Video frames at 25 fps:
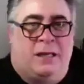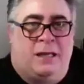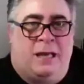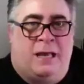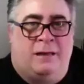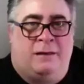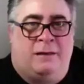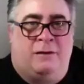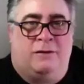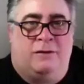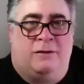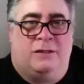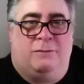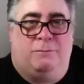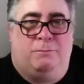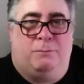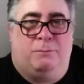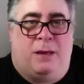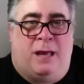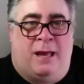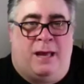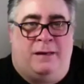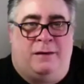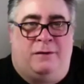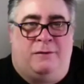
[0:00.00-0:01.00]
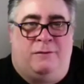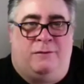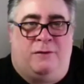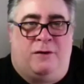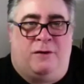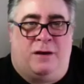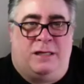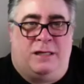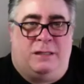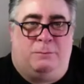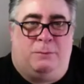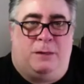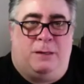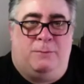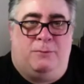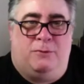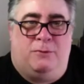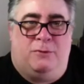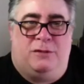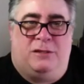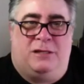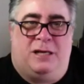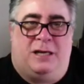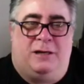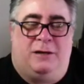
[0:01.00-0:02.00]
he had lots of bad advice. People were
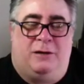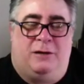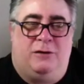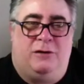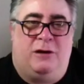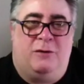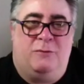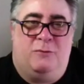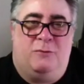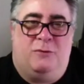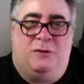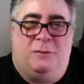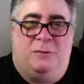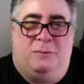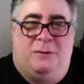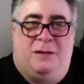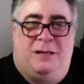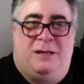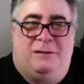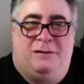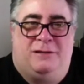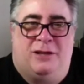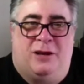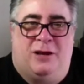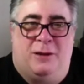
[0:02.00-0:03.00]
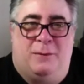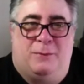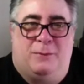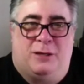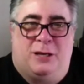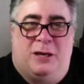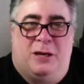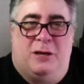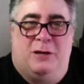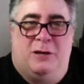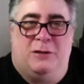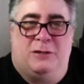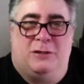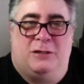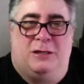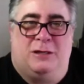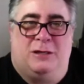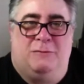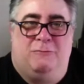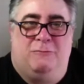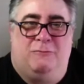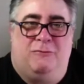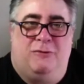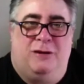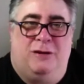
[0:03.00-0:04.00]
saying, you don't want to be typecast,
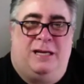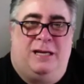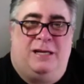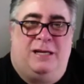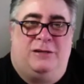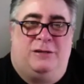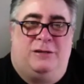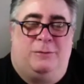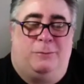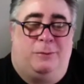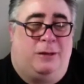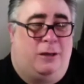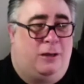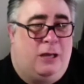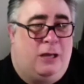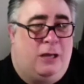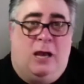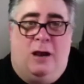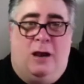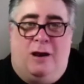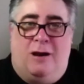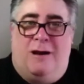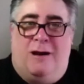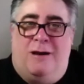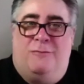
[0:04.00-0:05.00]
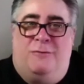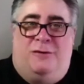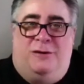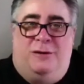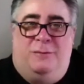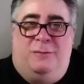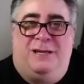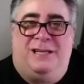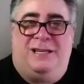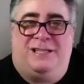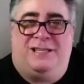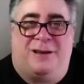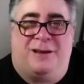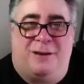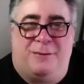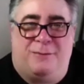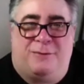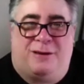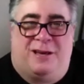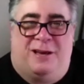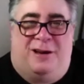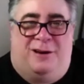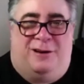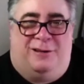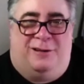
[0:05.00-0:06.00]
and really he should be going, I want to be
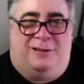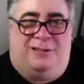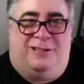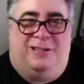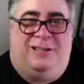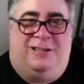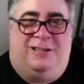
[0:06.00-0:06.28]
typecast.